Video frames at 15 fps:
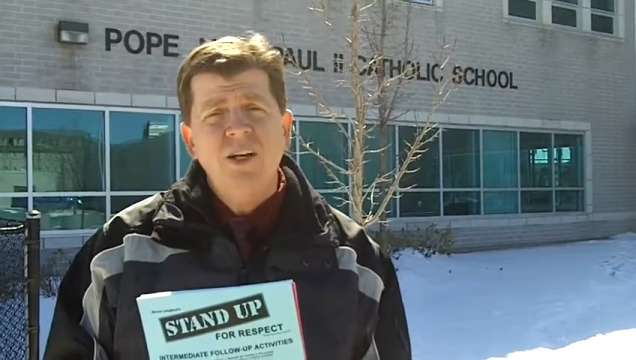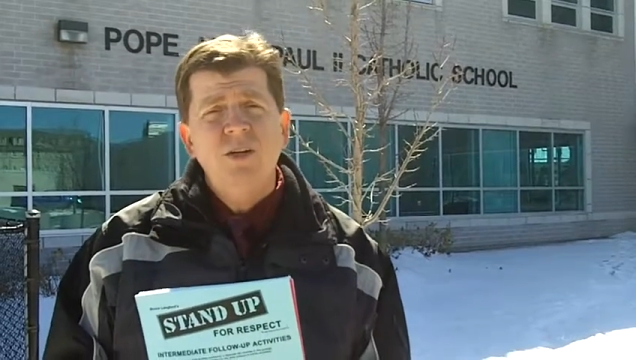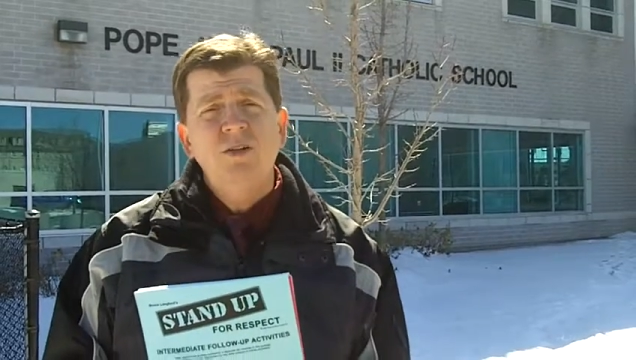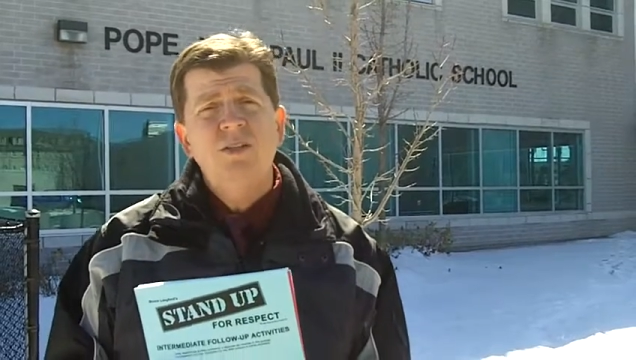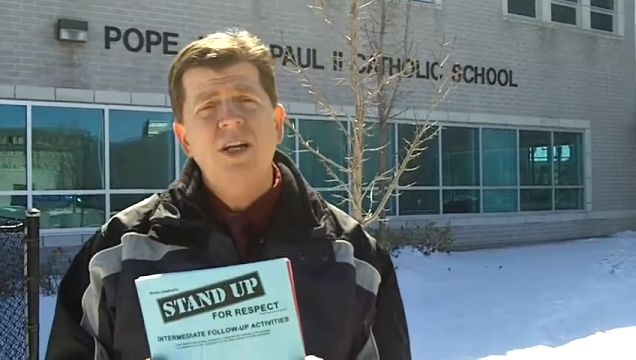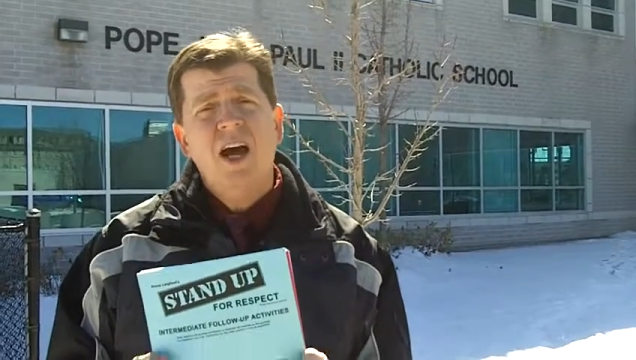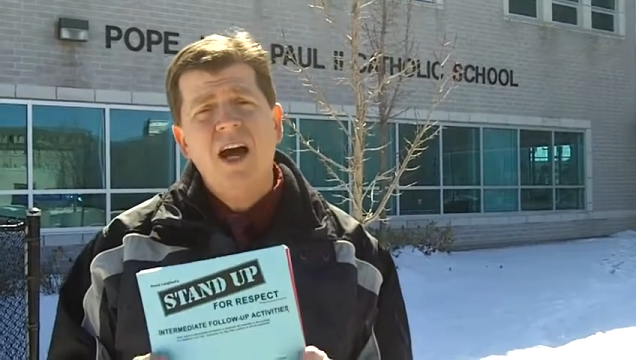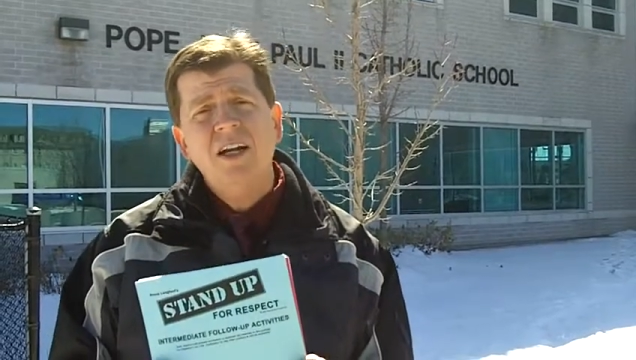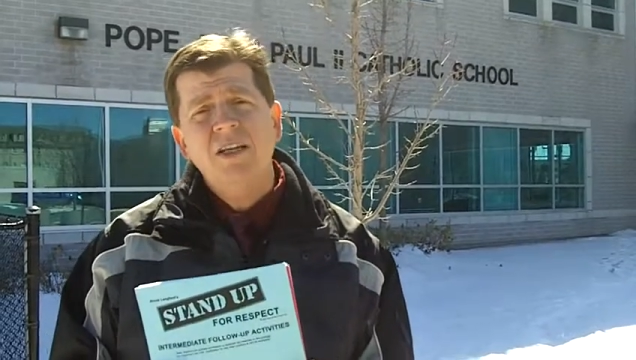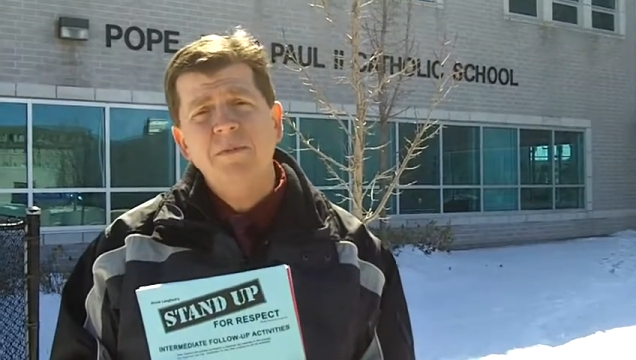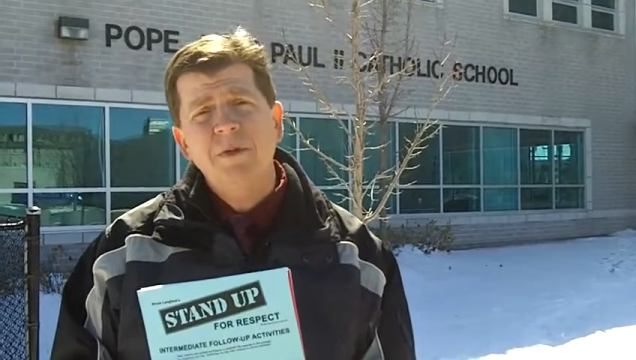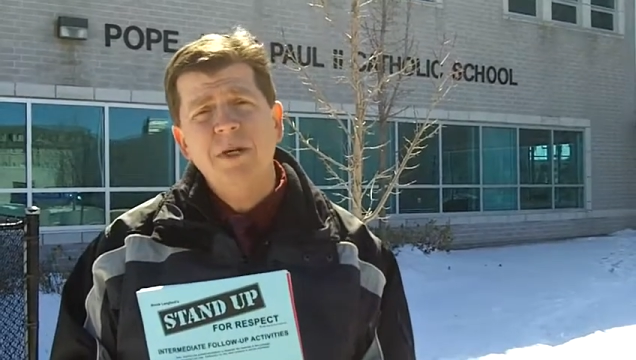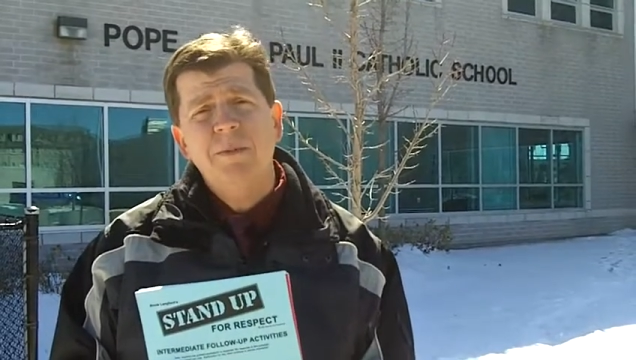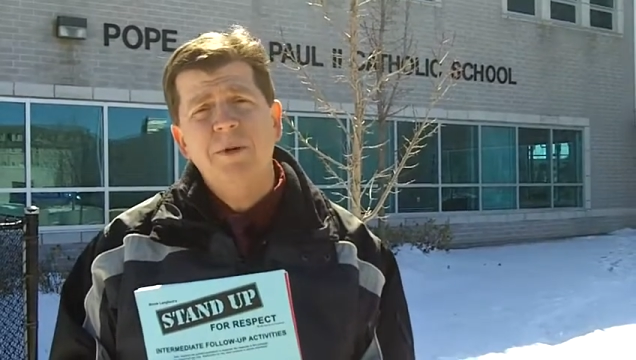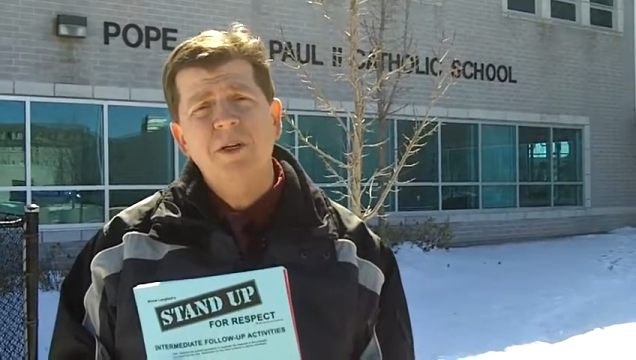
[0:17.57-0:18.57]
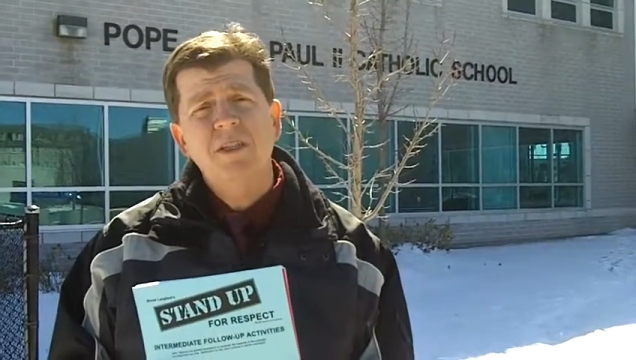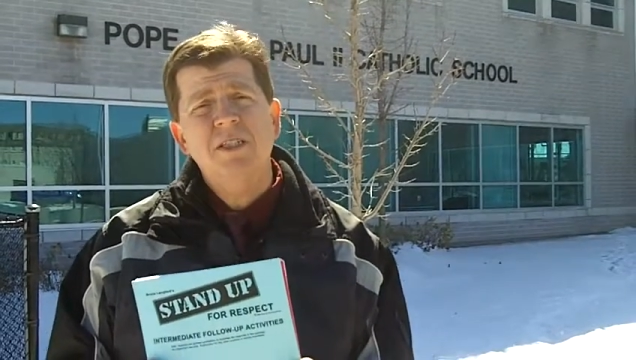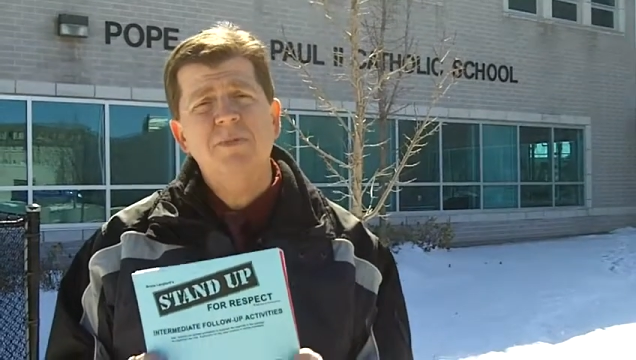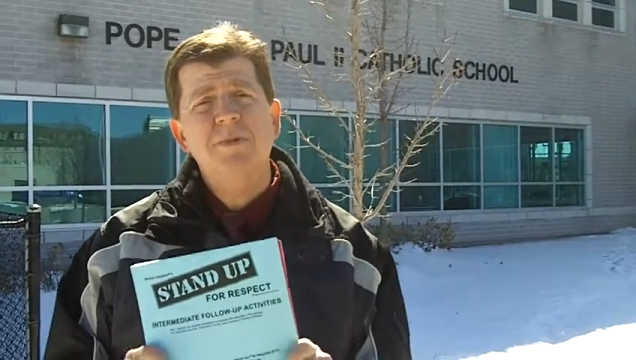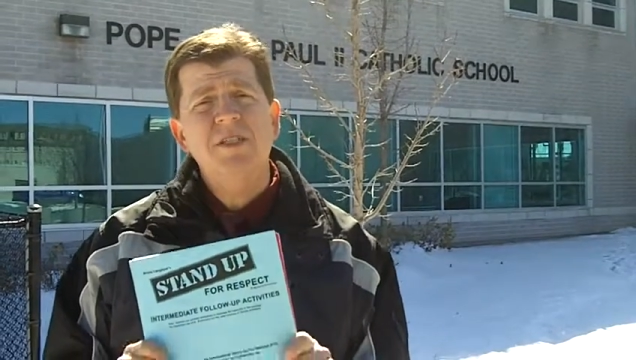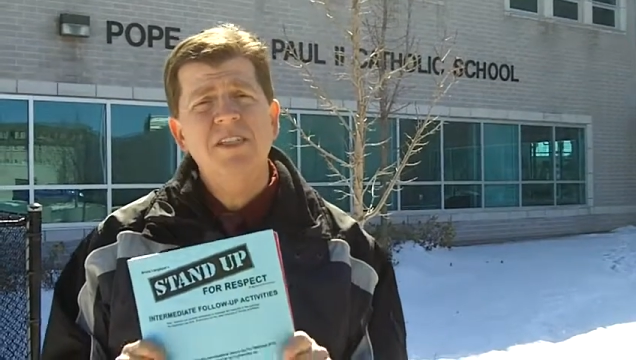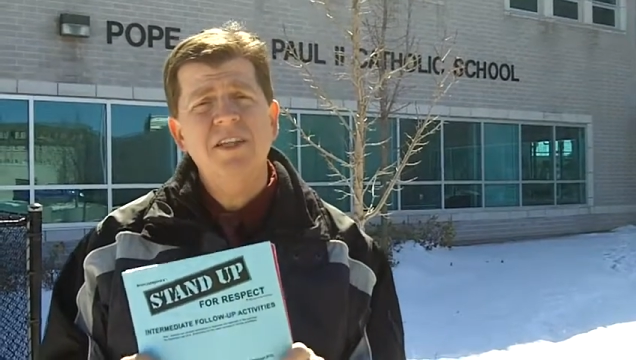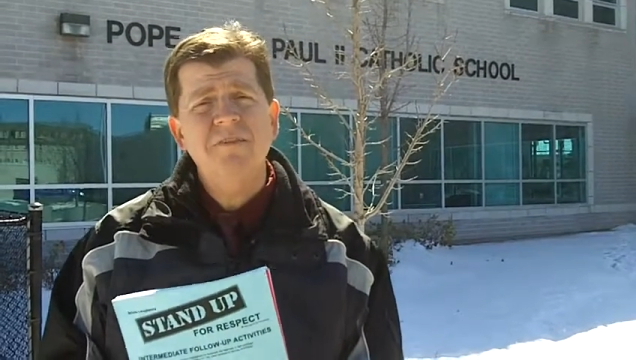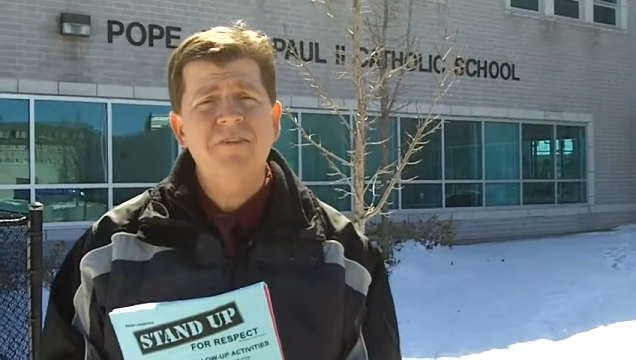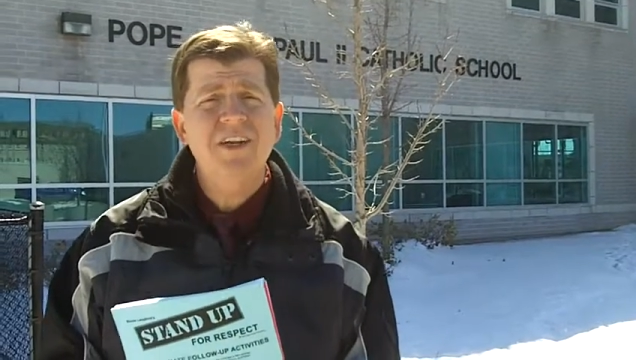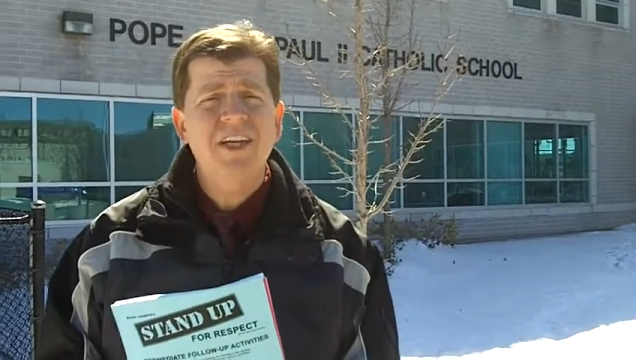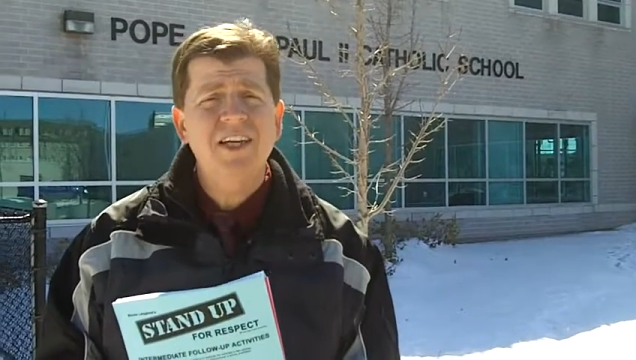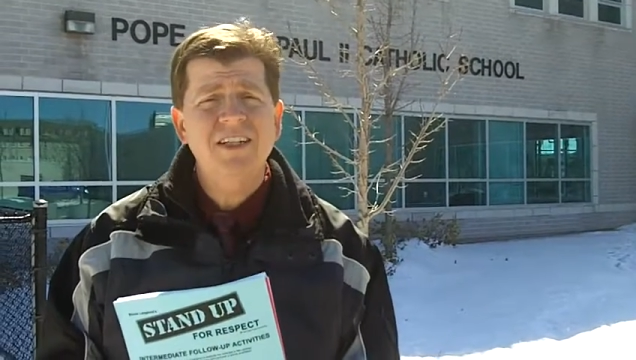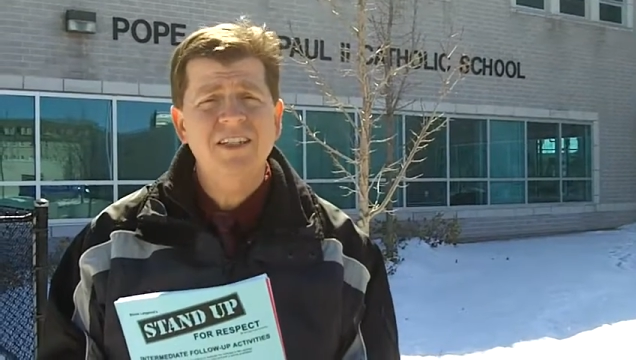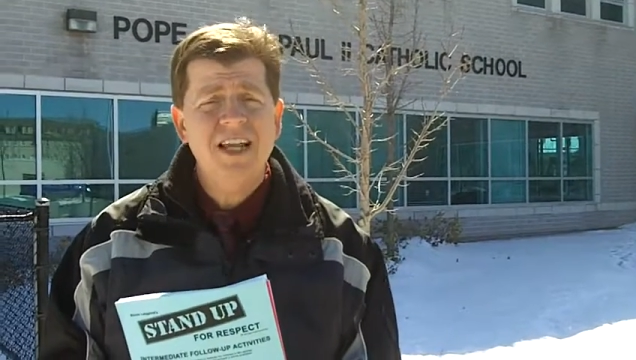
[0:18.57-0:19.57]
who talked to me about a
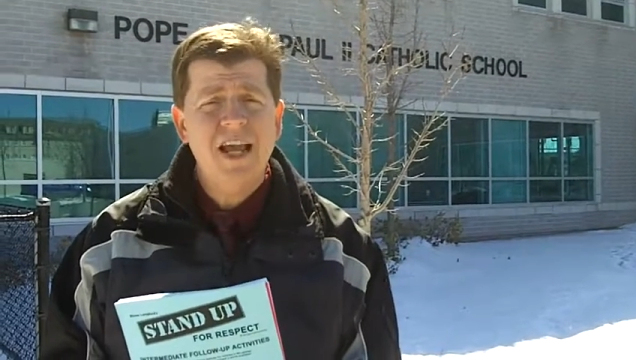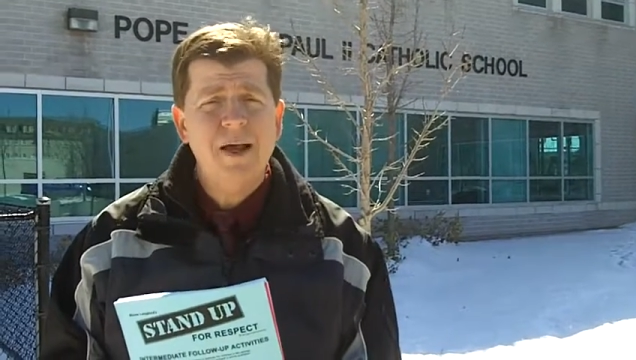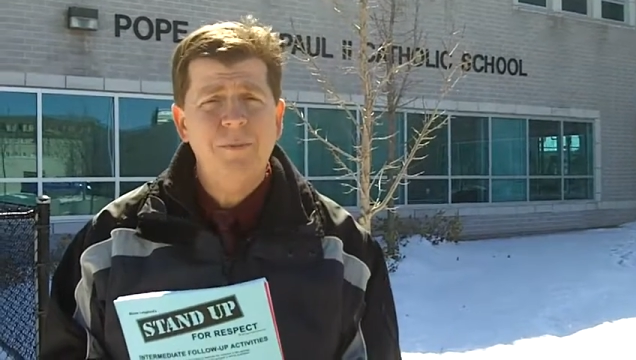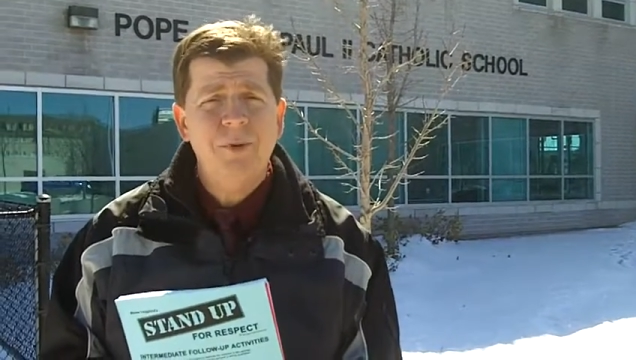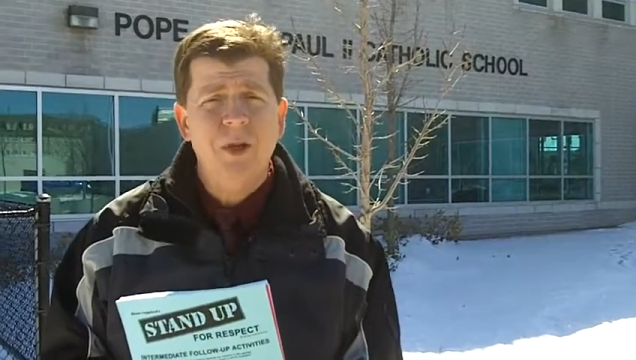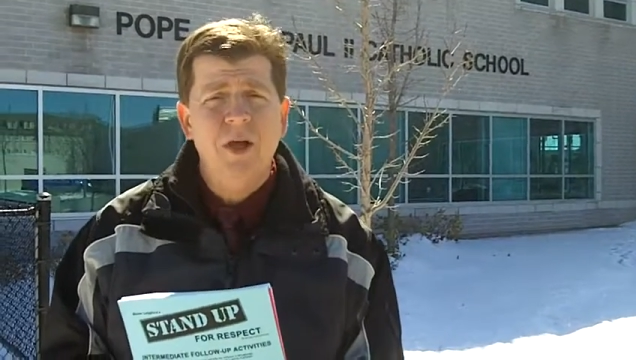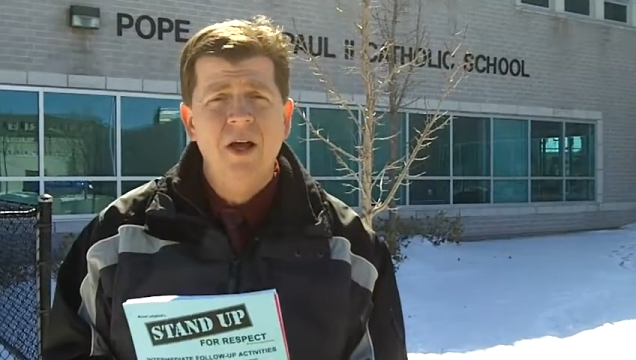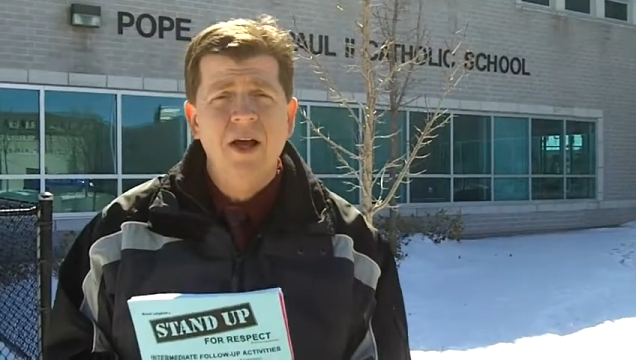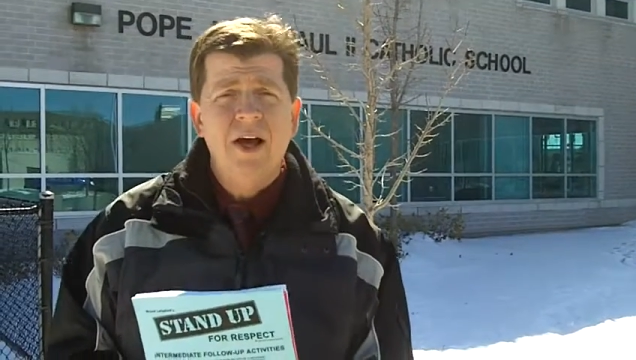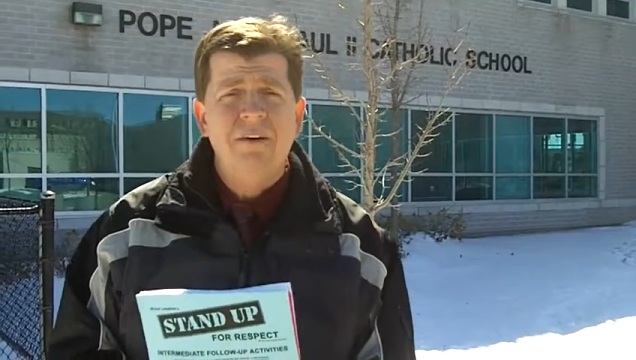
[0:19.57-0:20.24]
specific example